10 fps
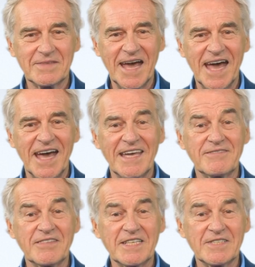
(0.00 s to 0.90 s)
Hi
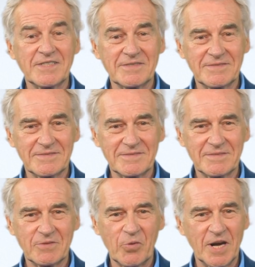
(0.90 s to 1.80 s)
there!
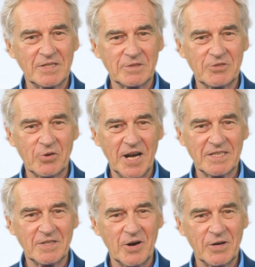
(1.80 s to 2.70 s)
Welcome to our
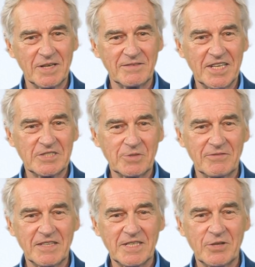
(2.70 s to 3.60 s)
gold investment
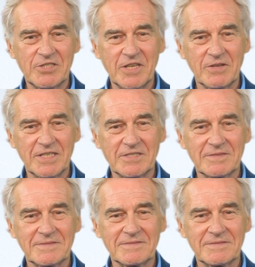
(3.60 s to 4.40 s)
video series.